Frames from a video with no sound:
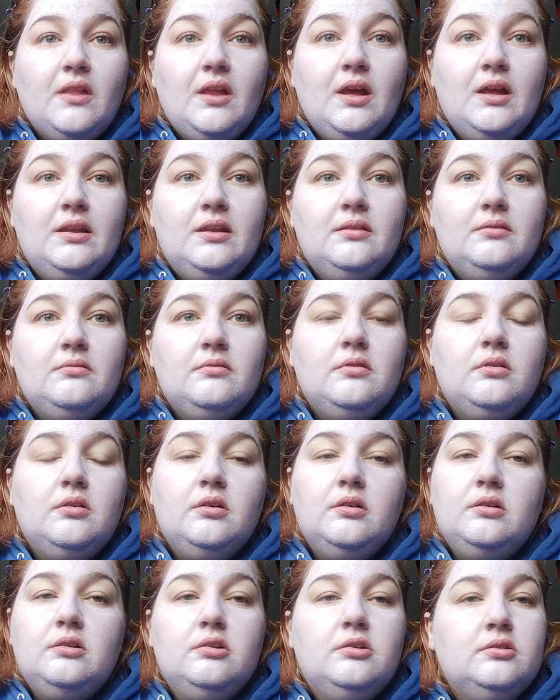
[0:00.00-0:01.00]
And
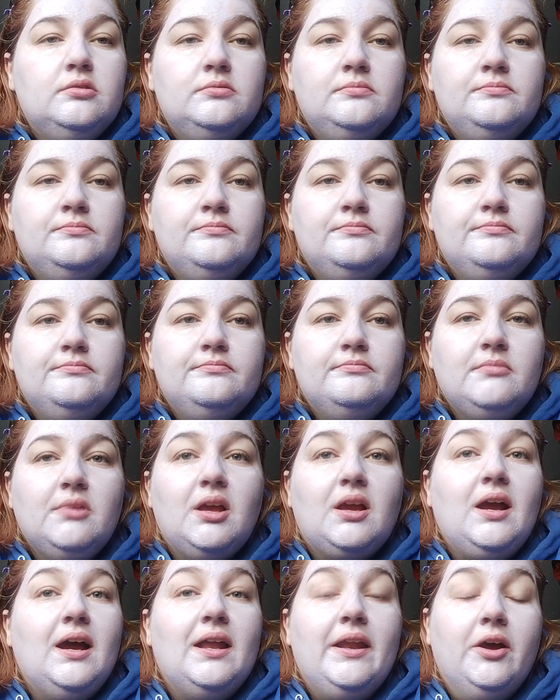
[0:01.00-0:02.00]

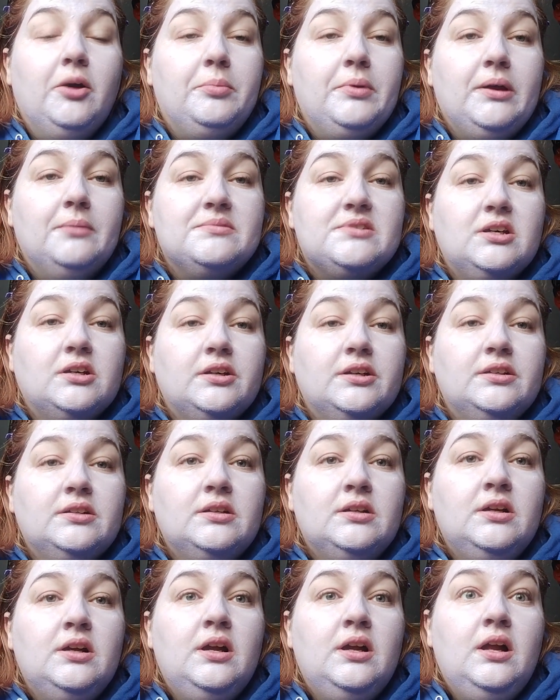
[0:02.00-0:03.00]
I can't help it, I'm sorry.
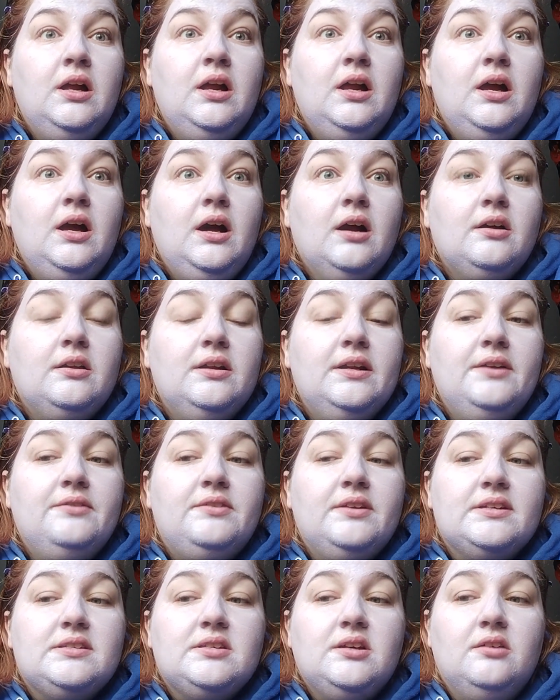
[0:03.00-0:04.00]
I'm going to leave
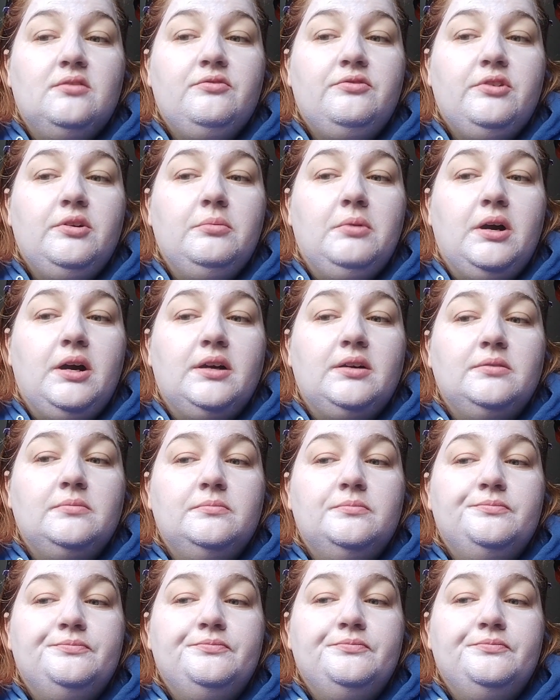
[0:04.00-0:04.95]
this on for a while.